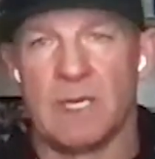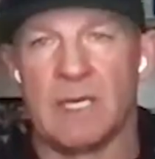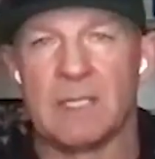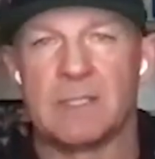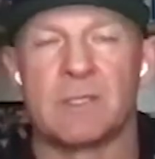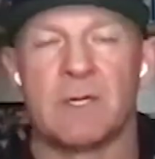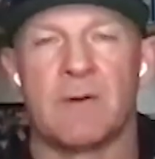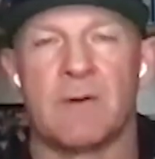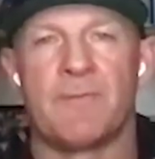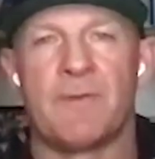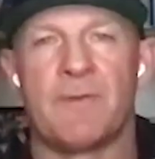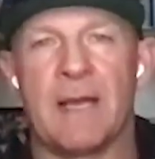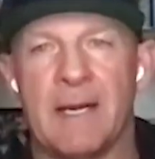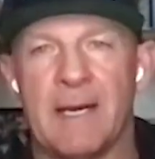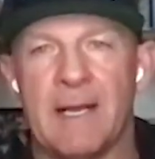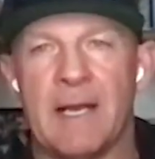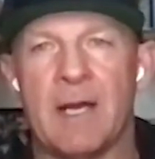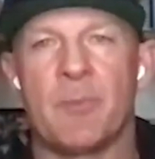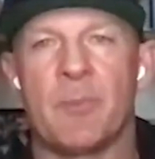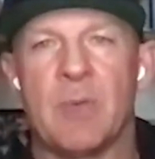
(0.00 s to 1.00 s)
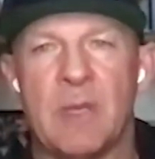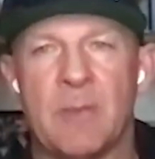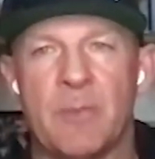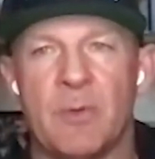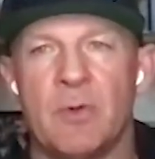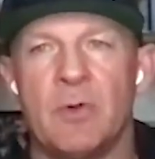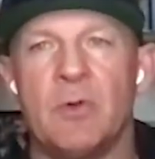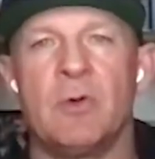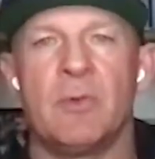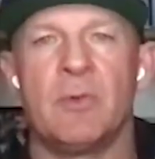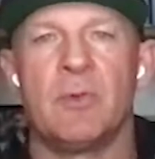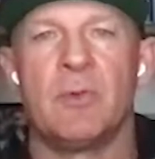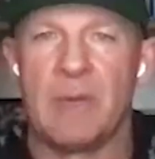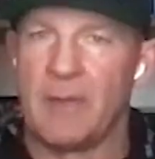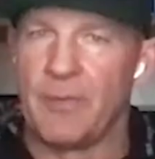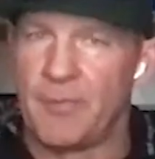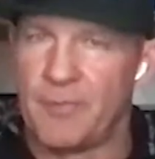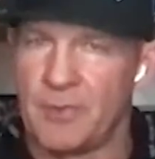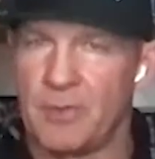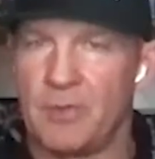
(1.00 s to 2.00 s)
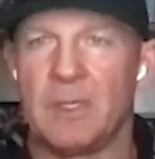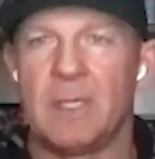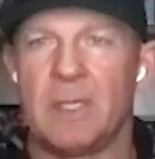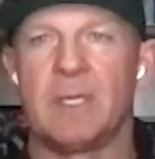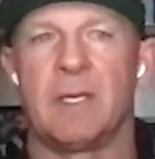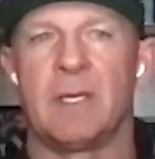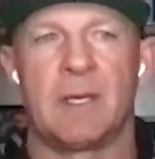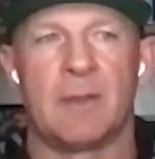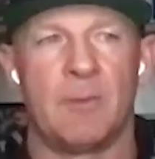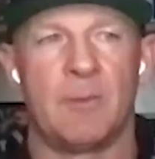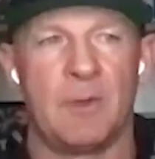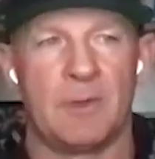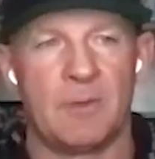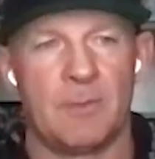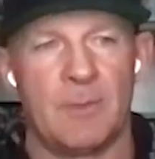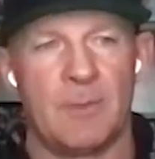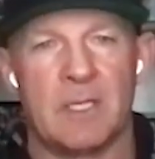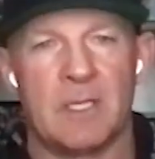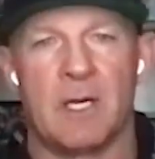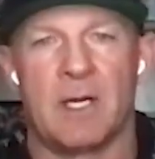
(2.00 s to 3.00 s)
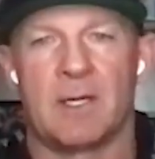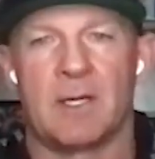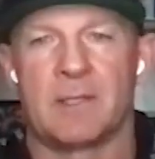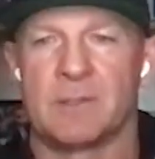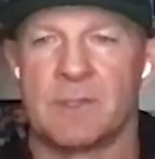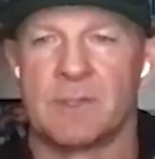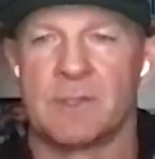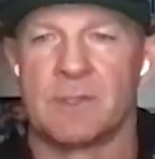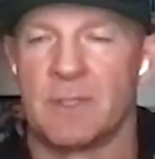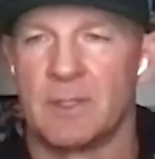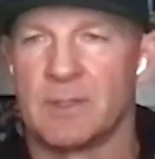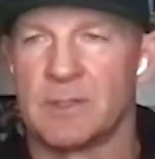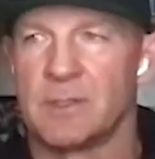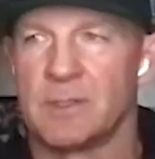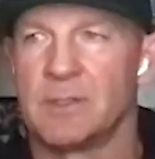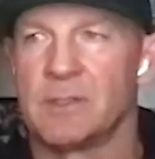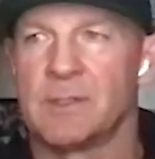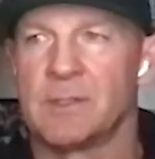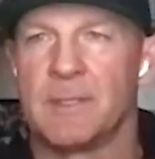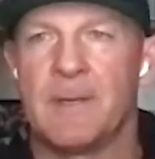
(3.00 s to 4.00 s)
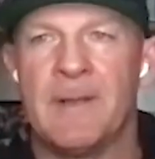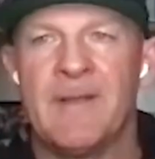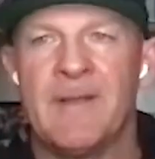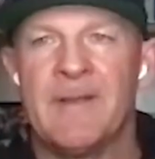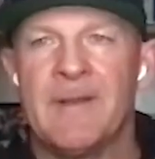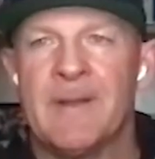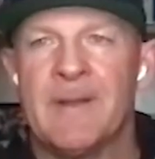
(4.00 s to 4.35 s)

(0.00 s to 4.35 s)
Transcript: I started finding out people who had been through it. I went through my doctors and nurses, and